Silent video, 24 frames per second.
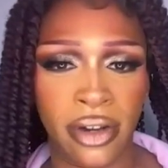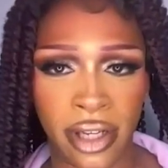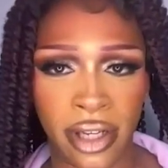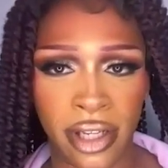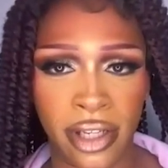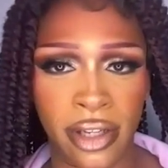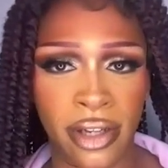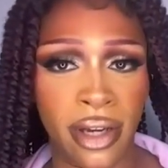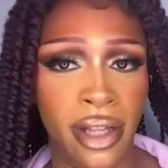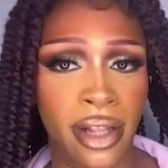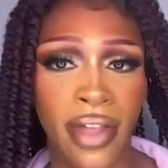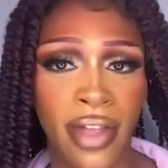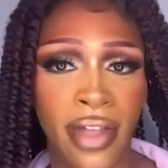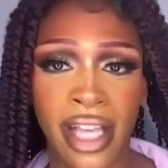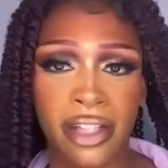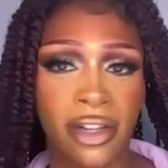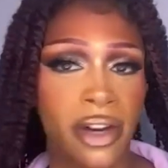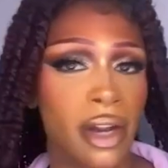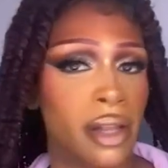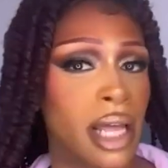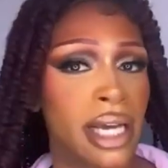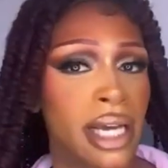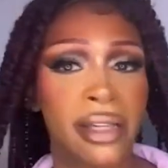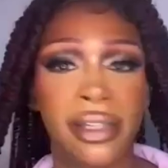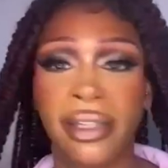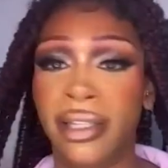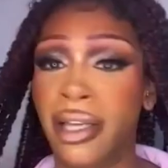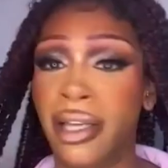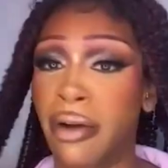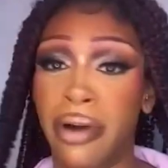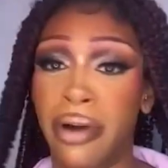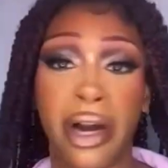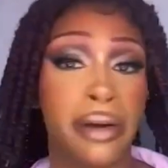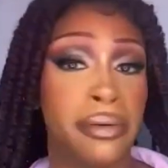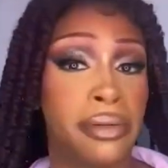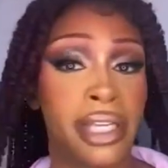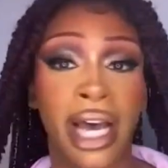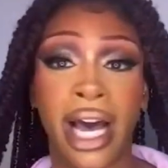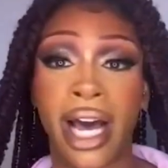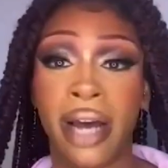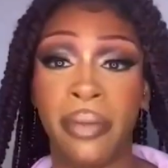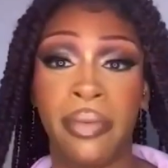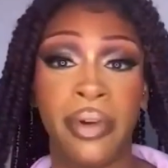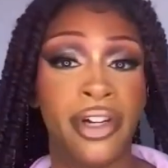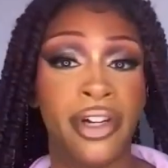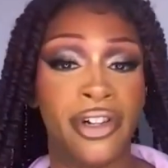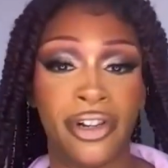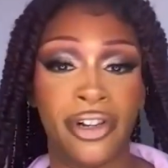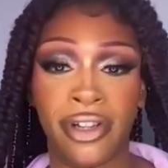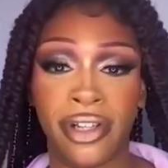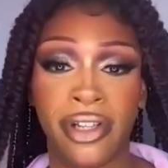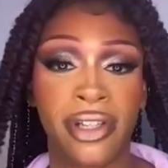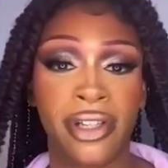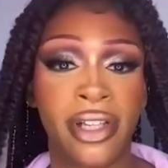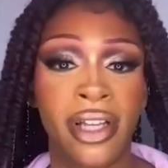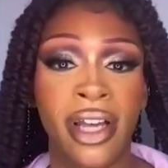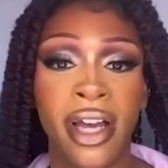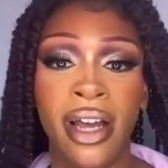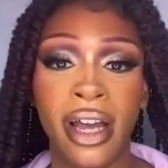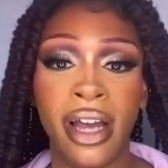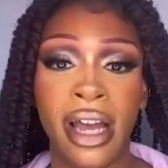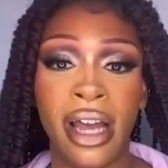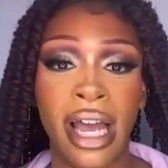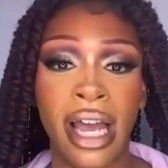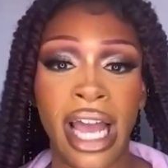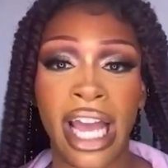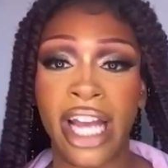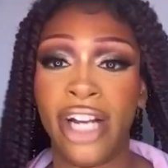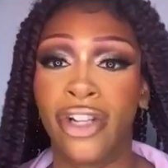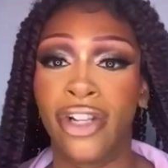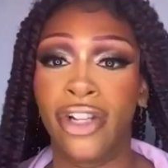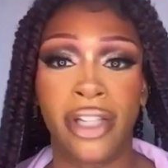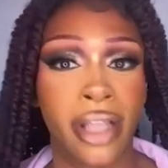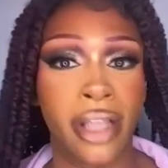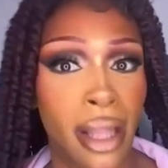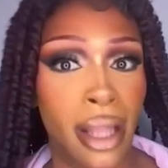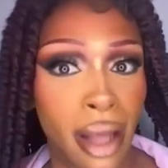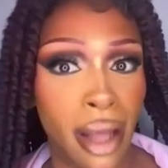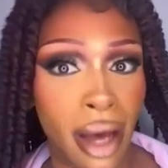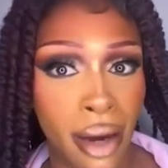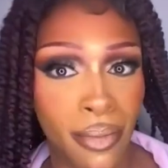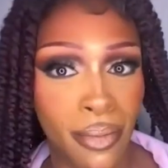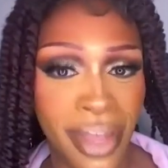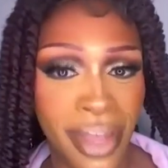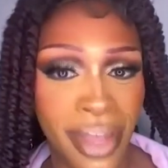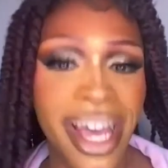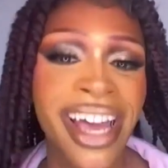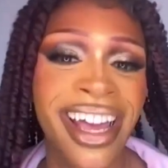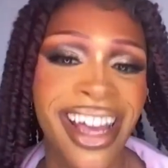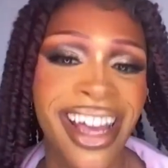youngest girl. And that's not like a stereotype, it's just a lot.